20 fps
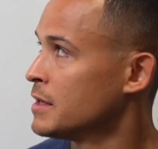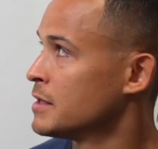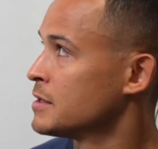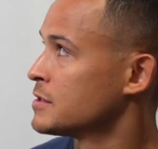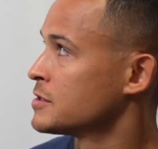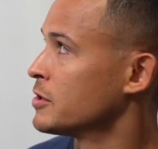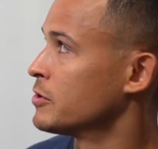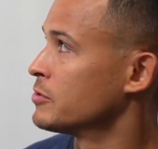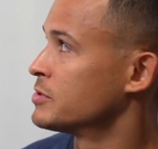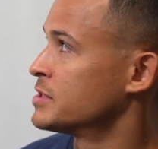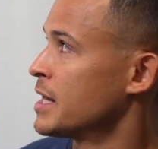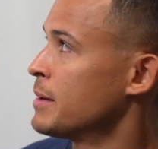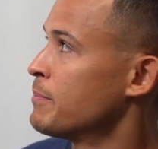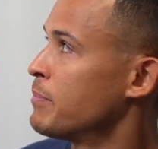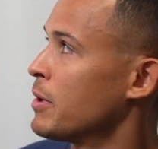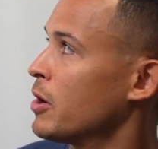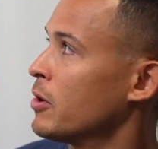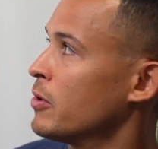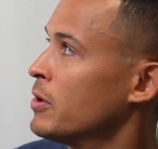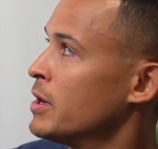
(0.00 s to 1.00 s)
So
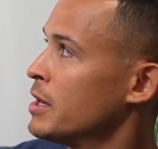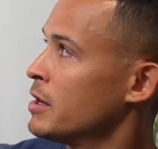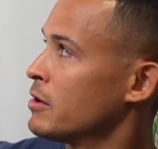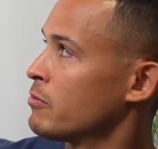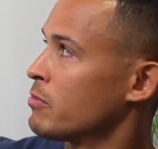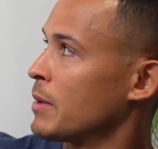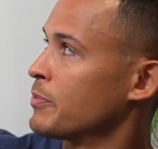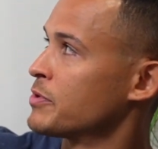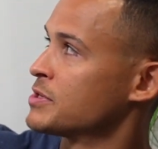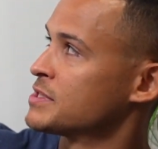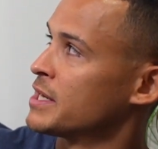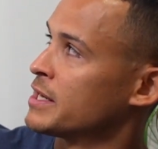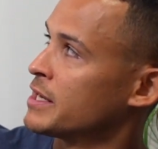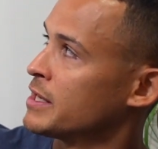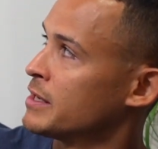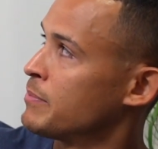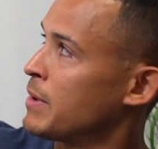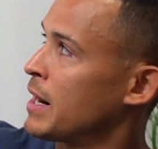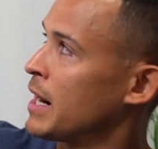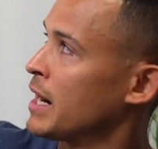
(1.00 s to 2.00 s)
tempo,
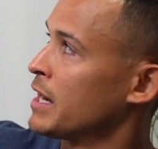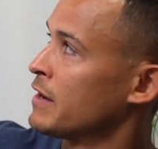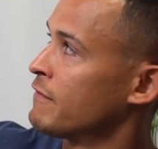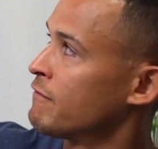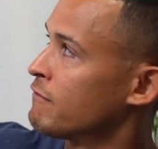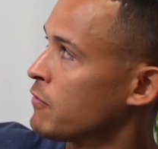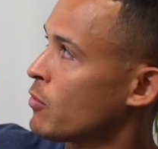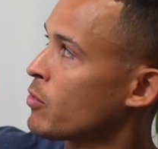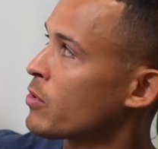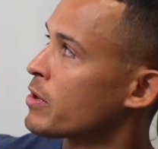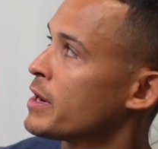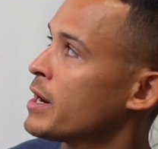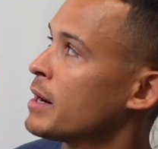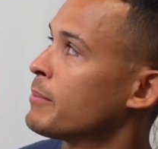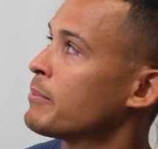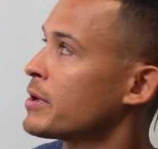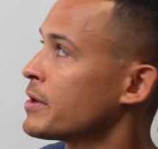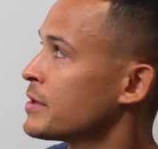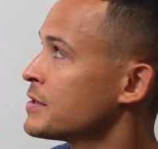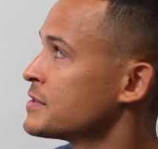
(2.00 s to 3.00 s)
represented by four
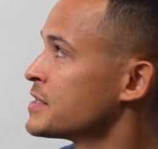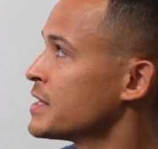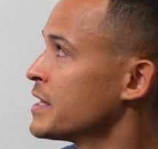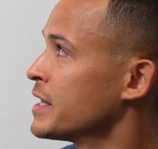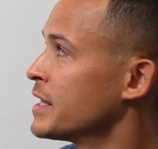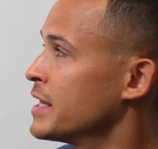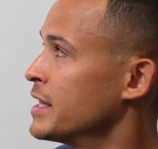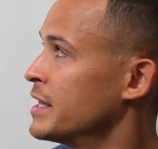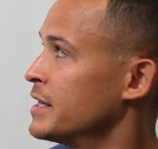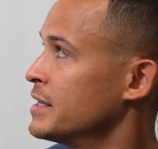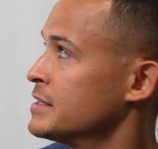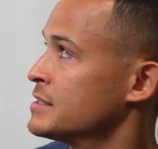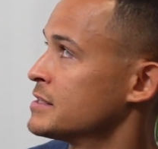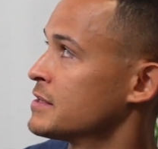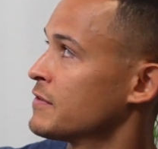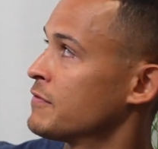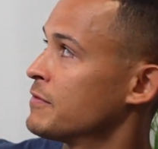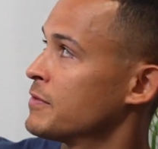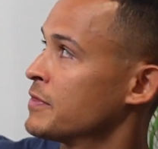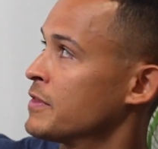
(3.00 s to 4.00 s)
numbers,
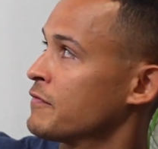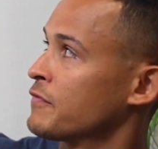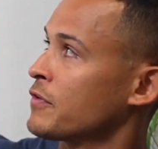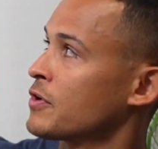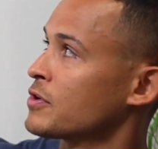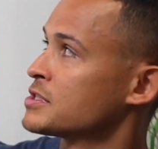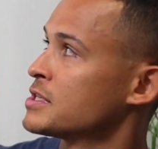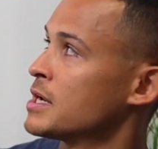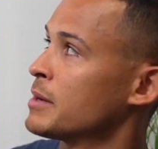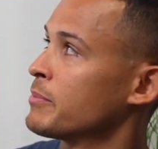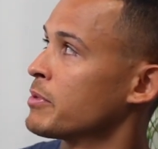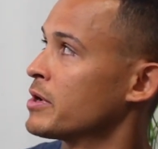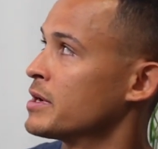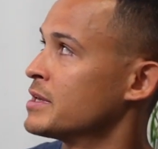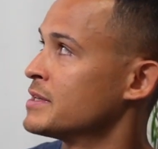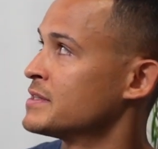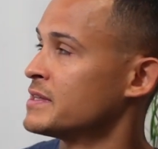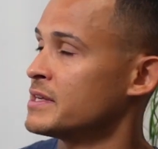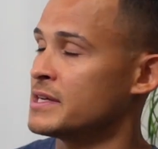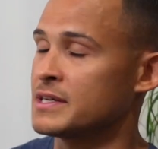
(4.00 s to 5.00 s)
is the first number
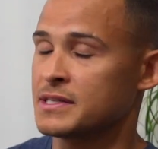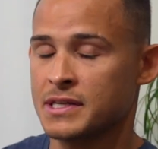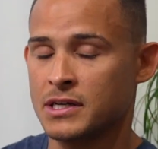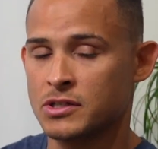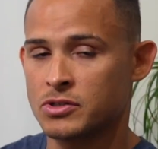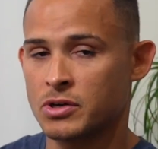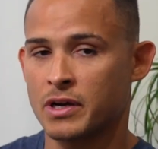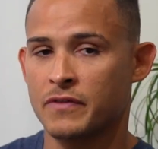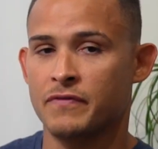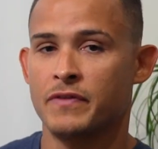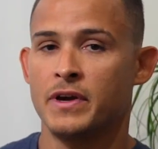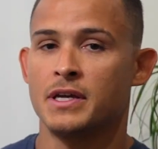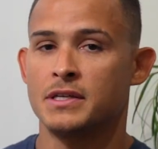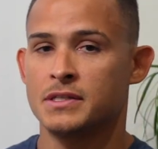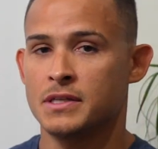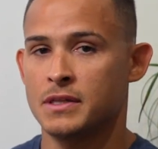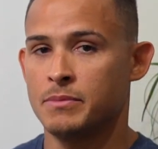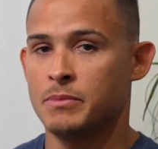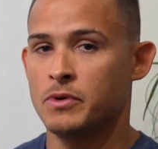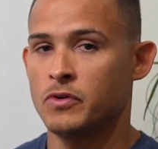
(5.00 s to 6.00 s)
is the eccentric
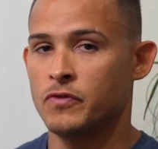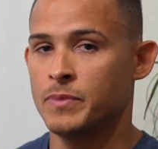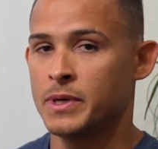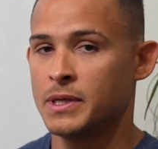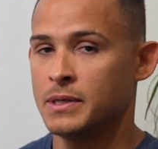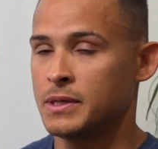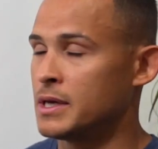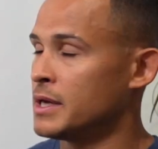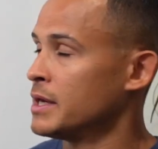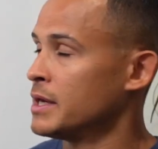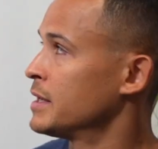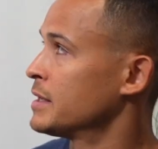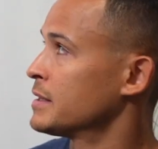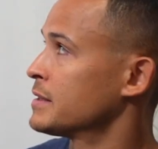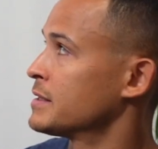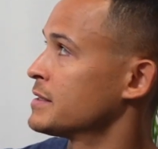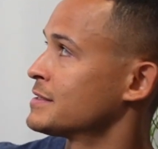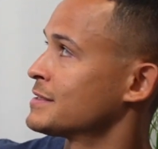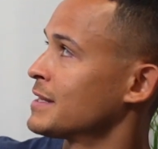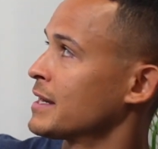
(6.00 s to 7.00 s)
phase of the movement.
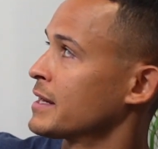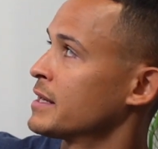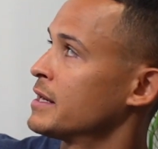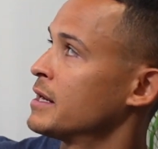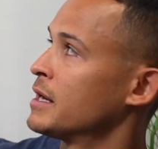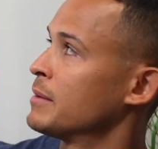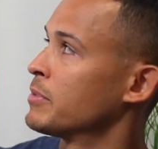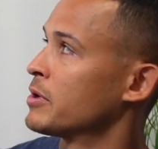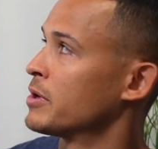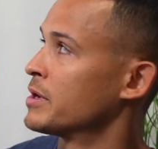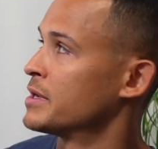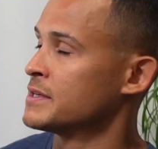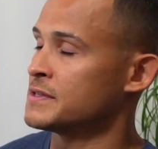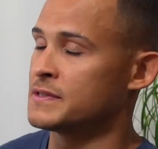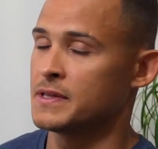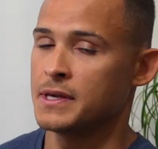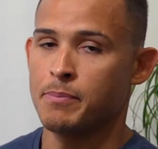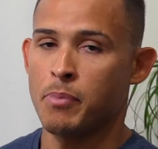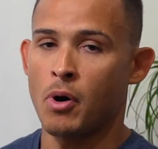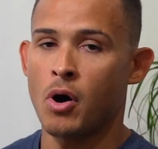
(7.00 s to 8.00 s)
The second number is
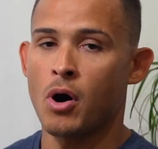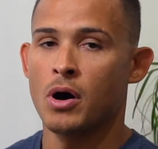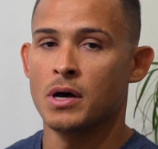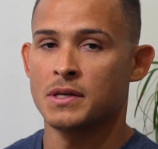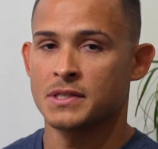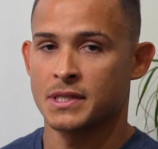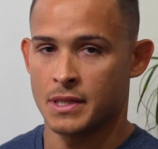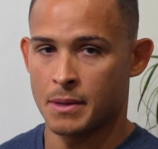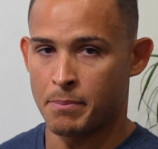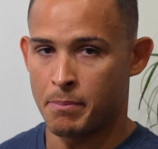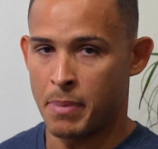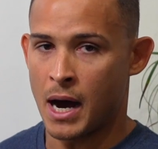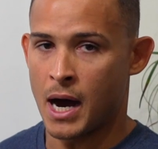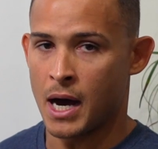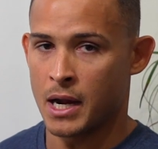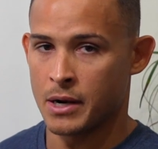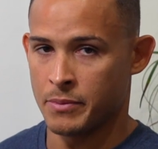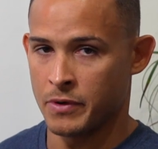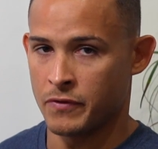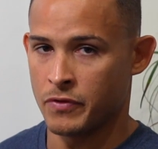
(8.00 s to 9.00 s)
the pause at the
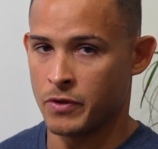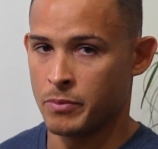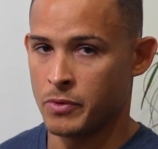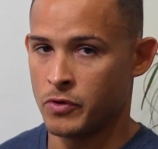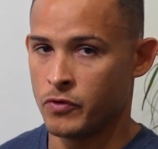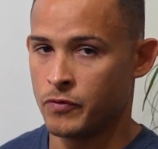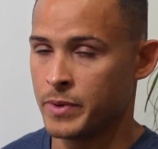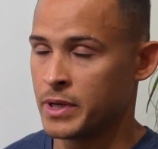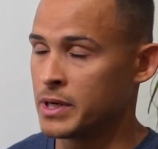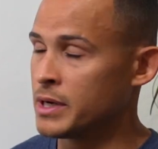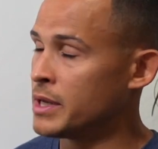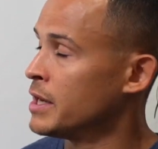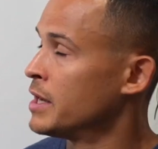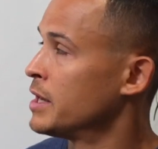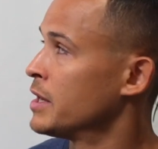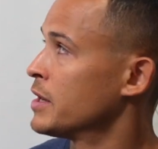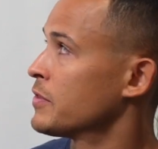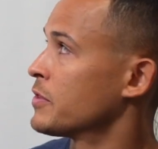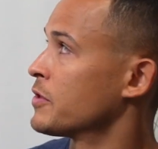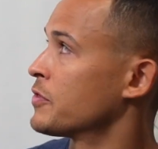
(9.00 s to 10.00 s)
bottom of the movement.
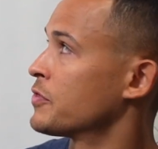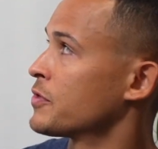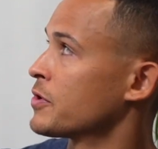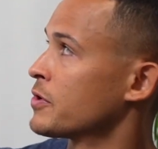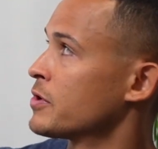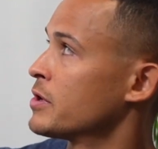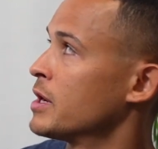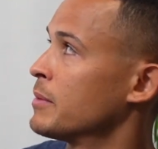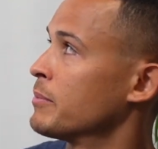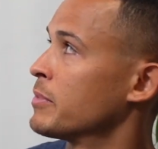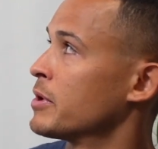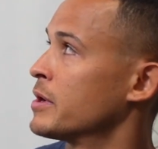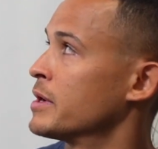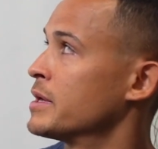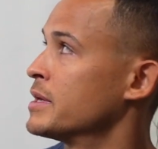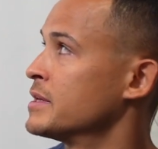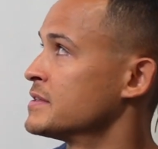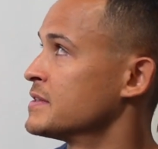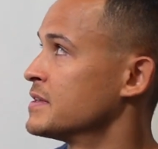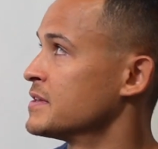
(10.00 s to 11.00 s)
The third number
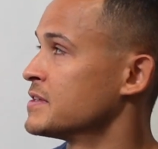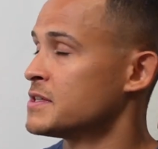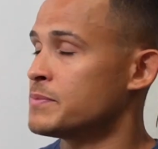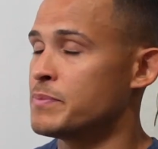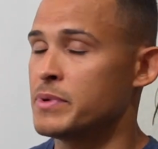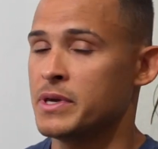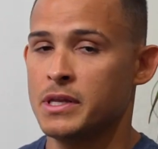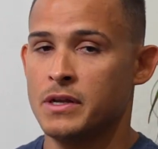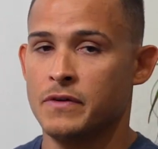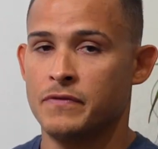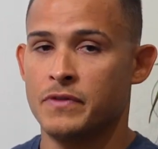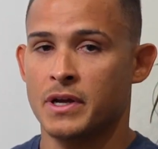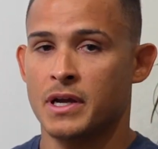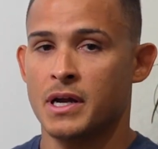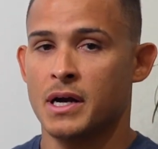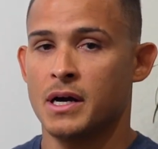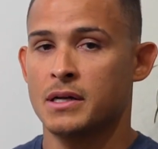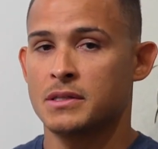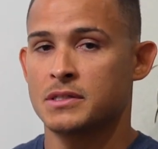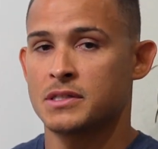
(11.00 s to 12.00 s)
is the speed of the
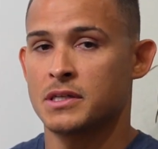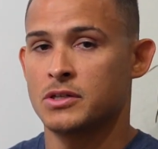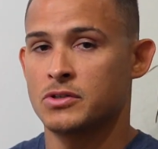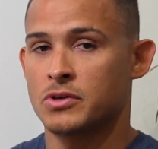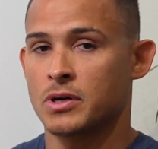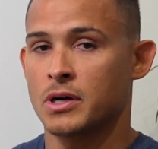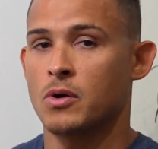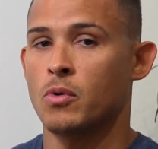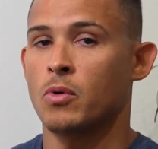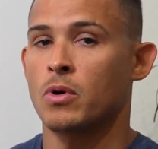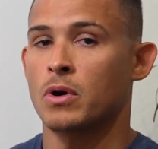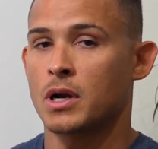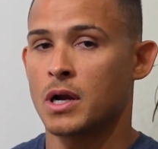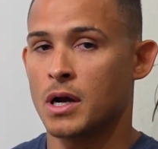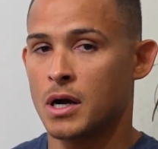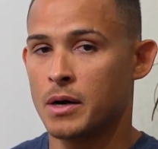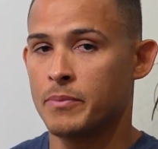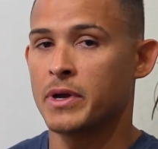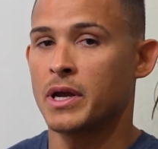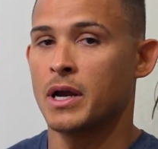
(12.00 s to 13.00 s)
concentric or
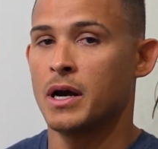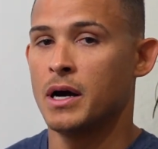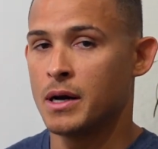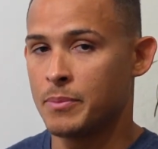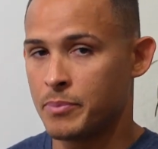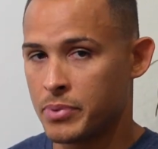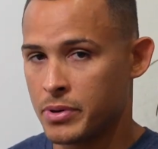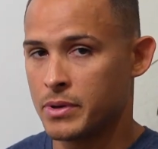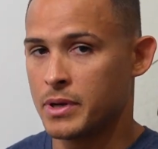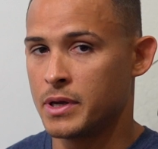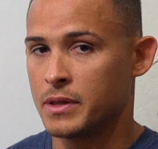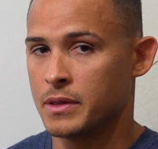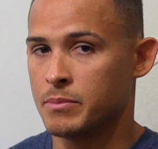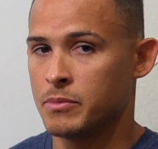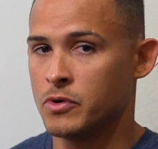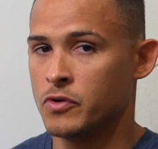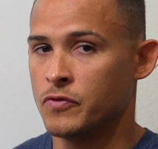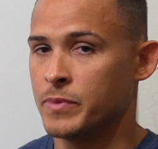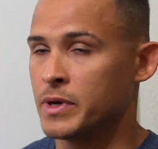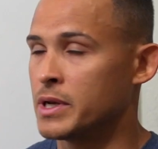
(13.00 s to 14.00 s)
coming up in the
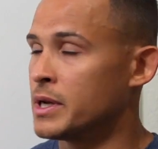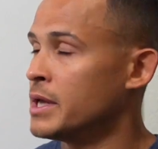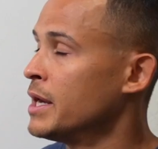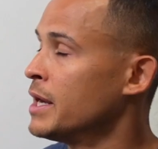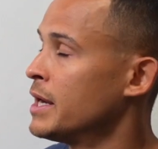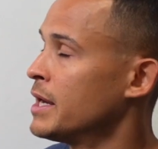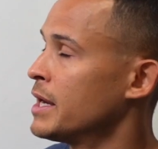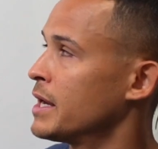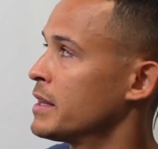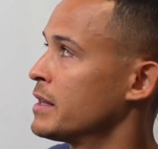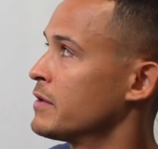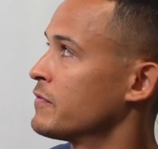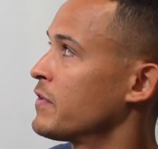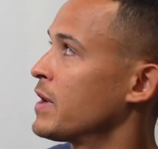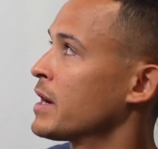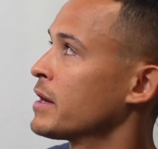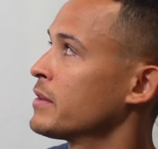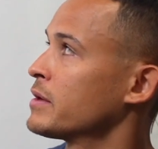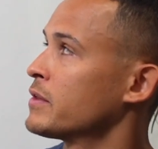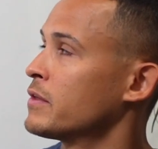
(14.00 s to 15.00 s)
movement. And then
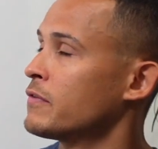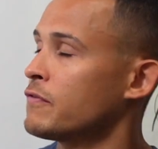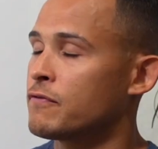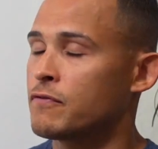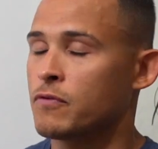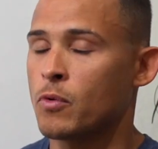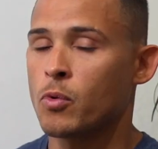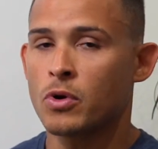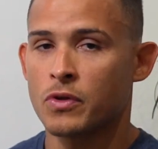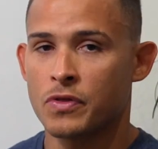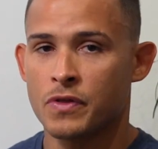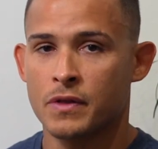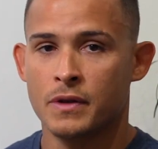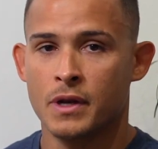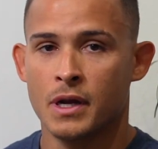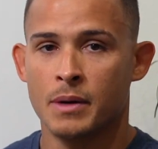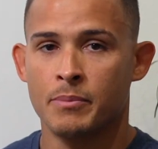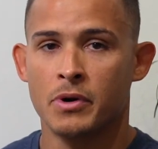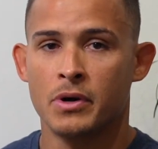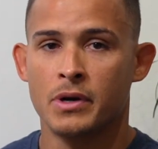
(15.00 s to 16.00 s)
finally, the fourth
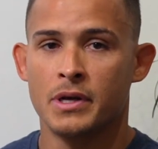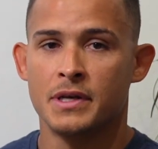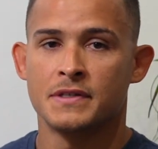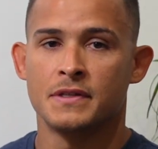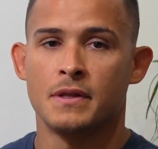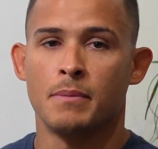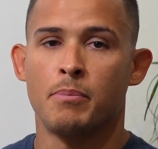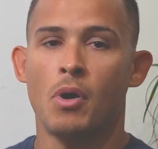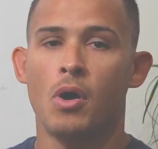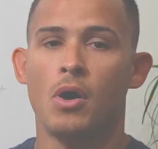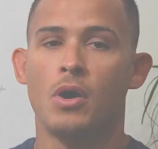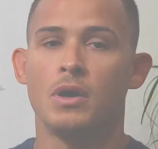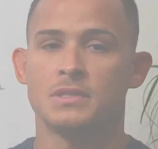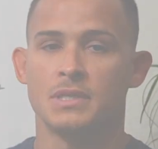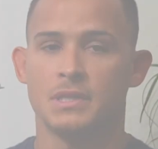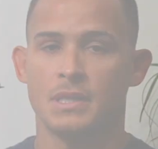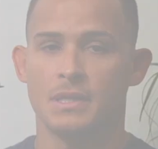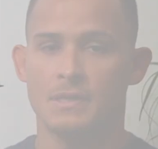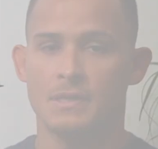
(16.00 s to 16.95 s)
number is the pause at the